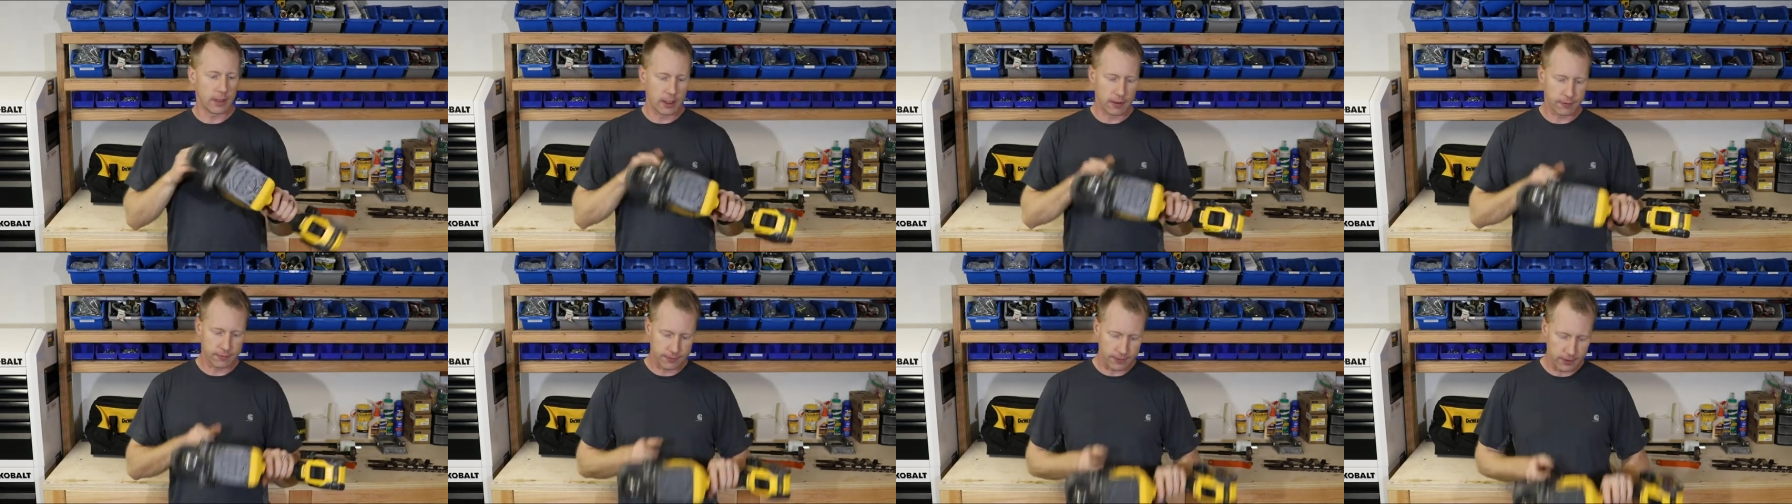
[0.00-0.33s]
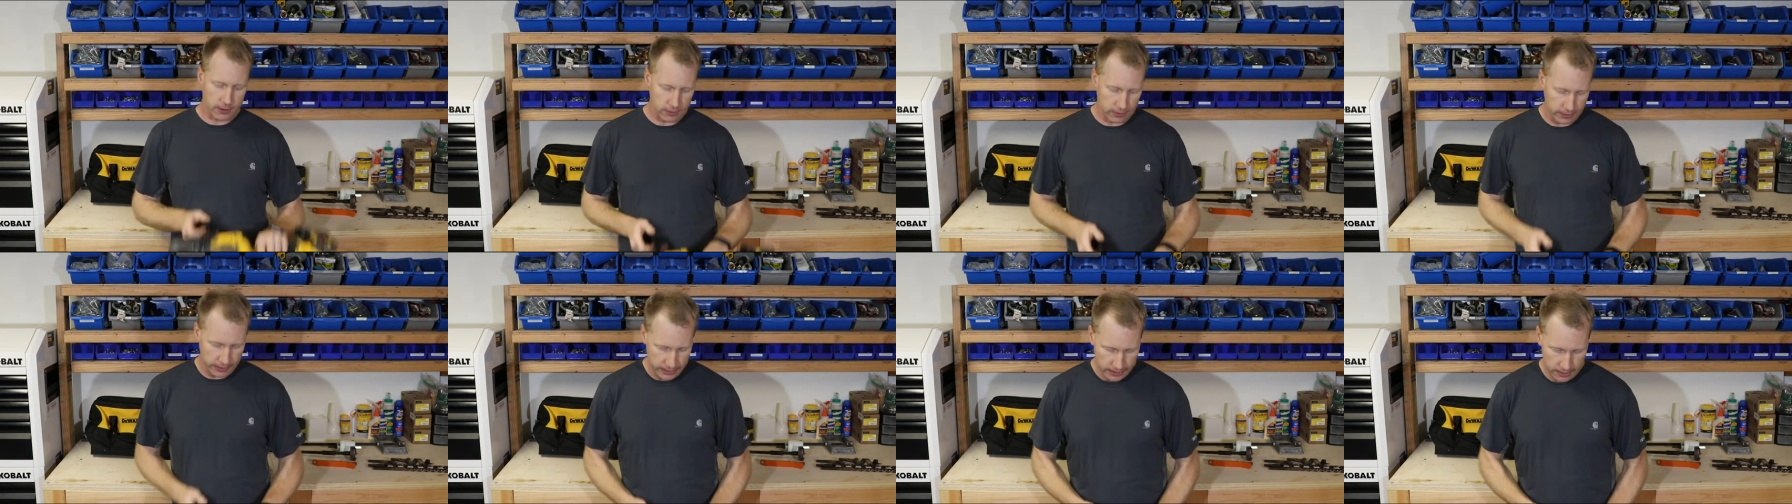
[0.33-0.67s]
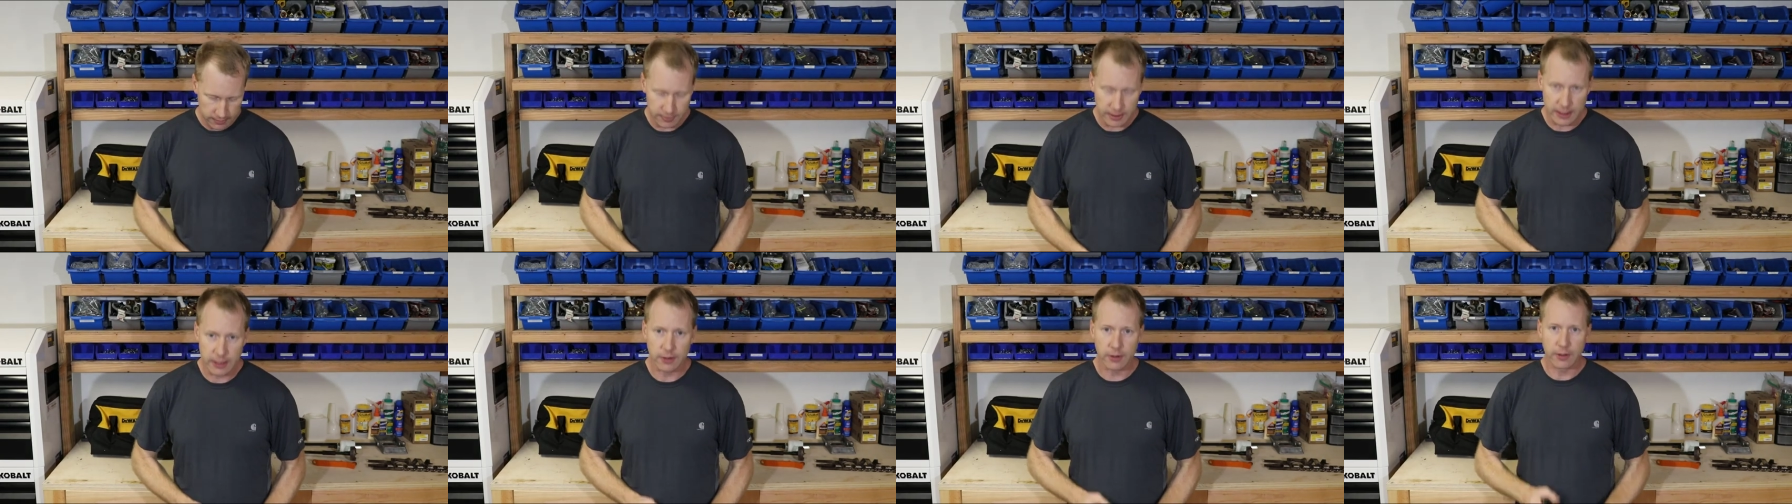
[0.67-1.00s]
a fairly
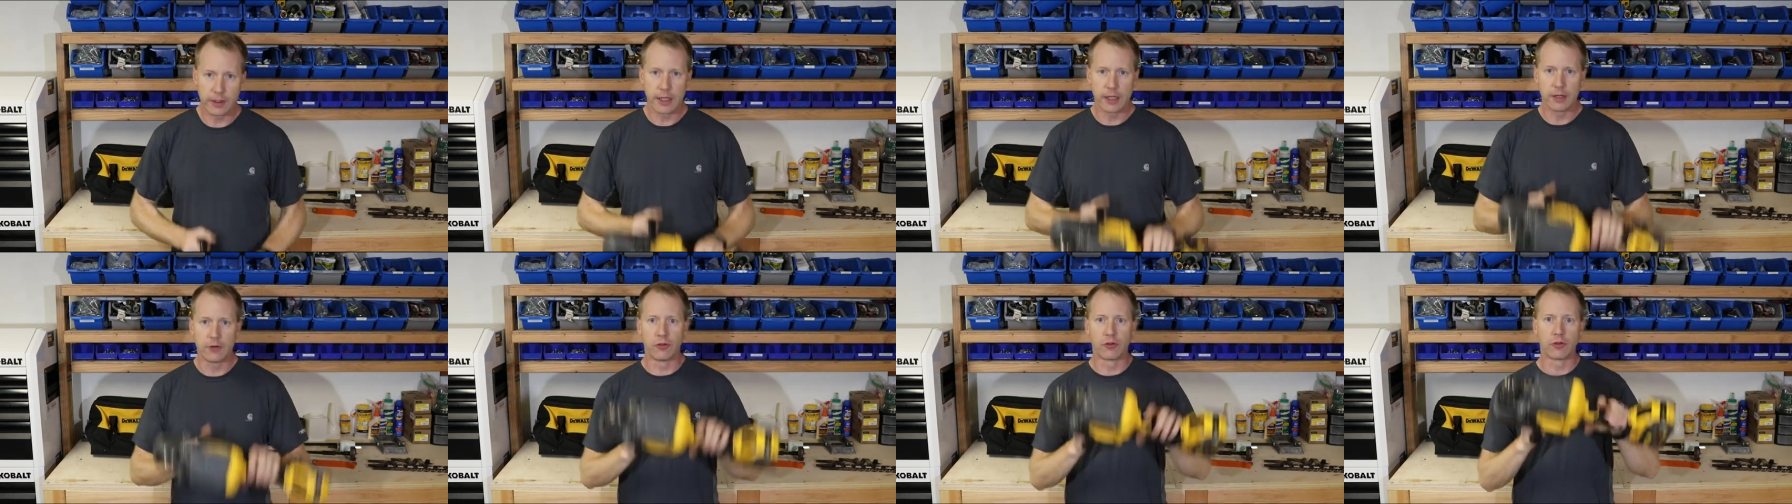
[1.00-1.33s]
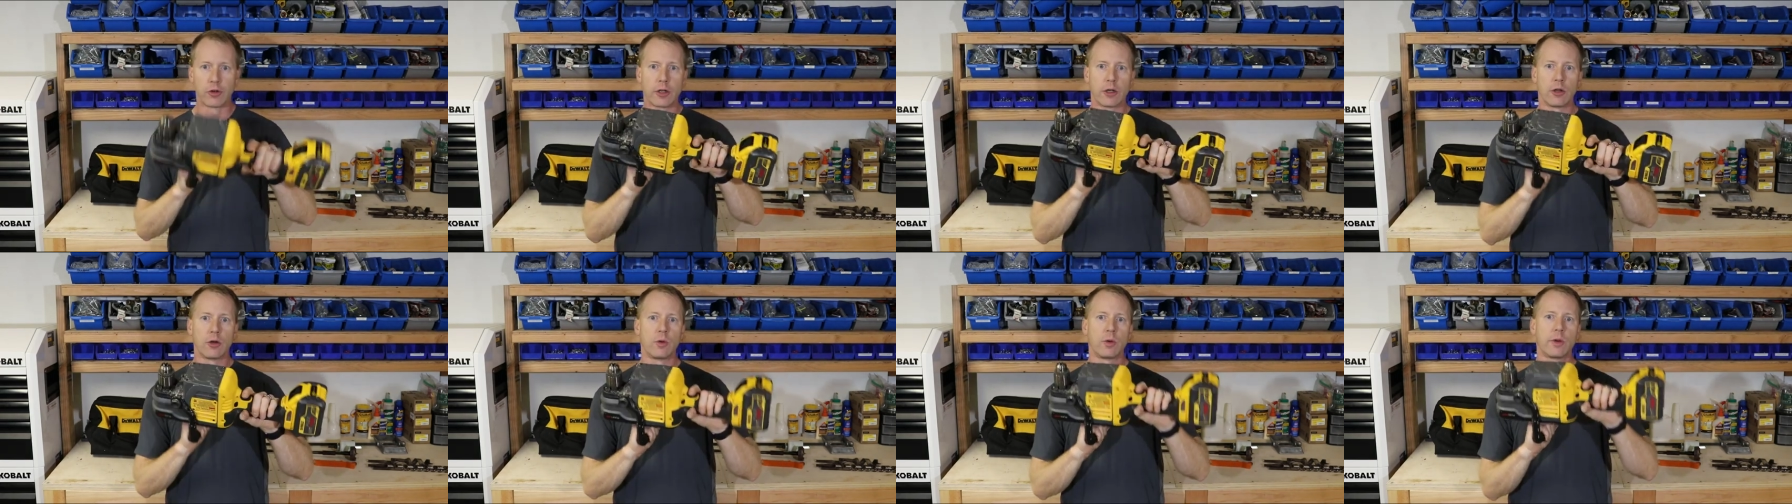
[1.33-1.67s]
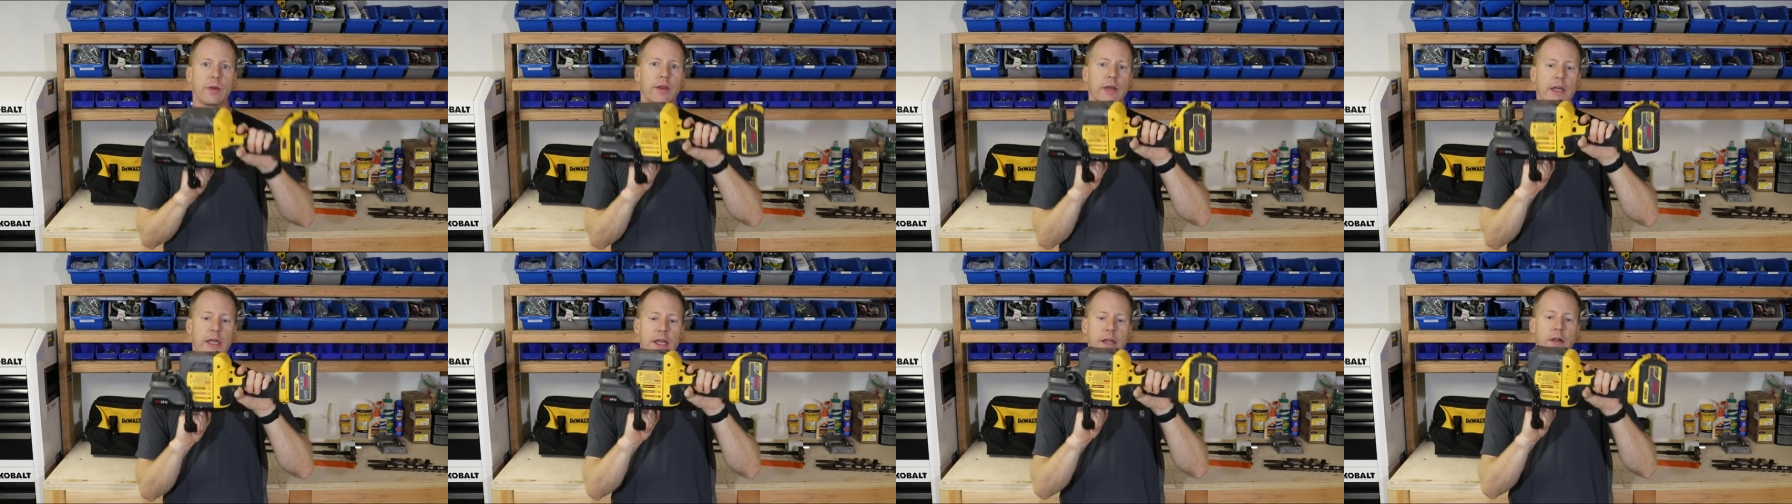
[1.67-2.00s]
heavy-duty drill
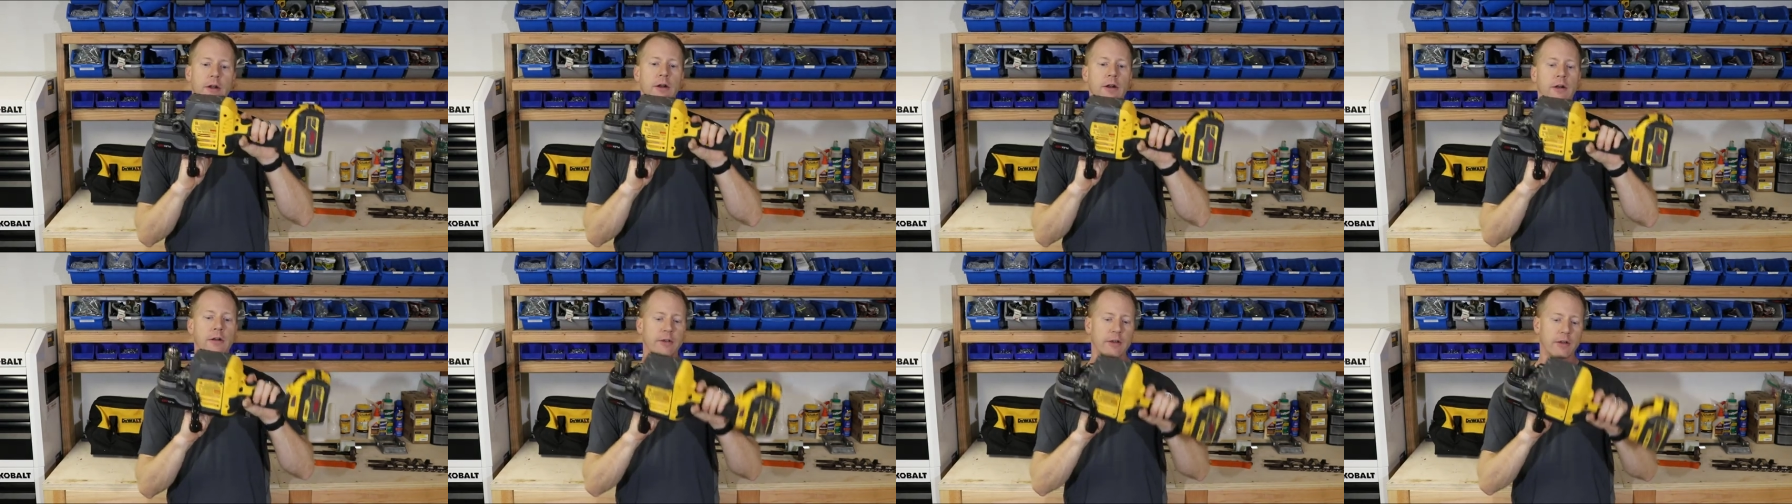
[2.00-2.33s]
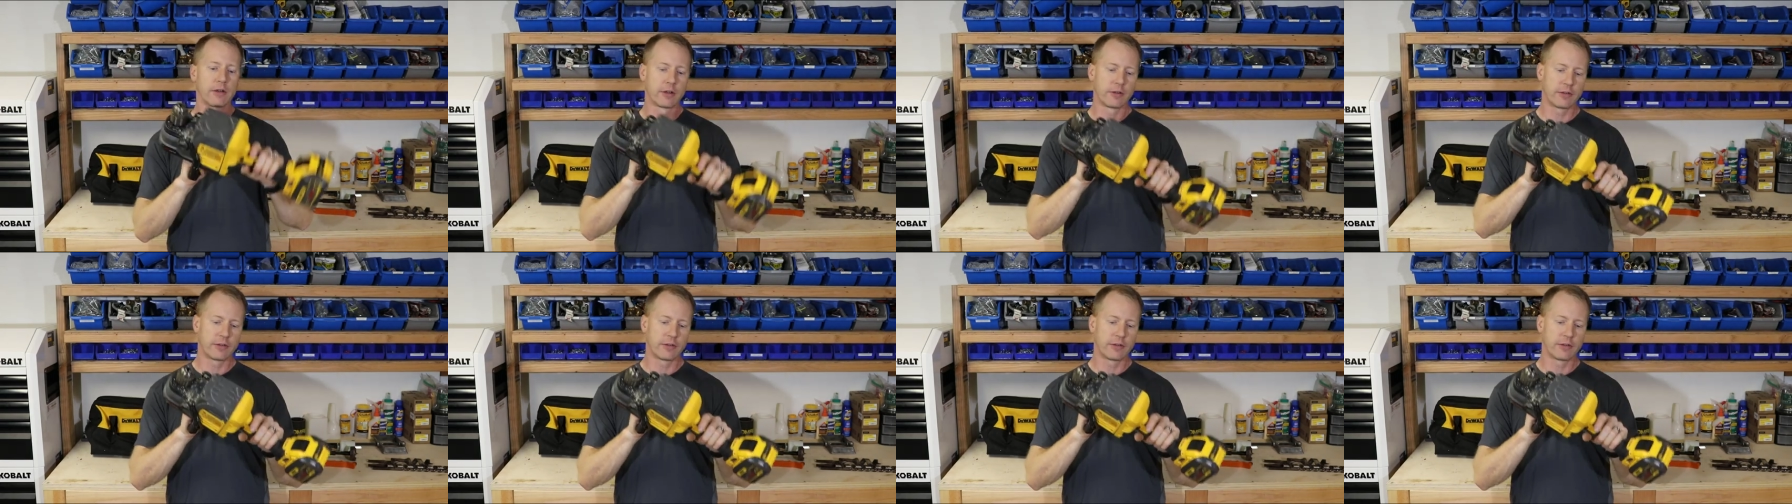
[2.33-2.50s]
with a gear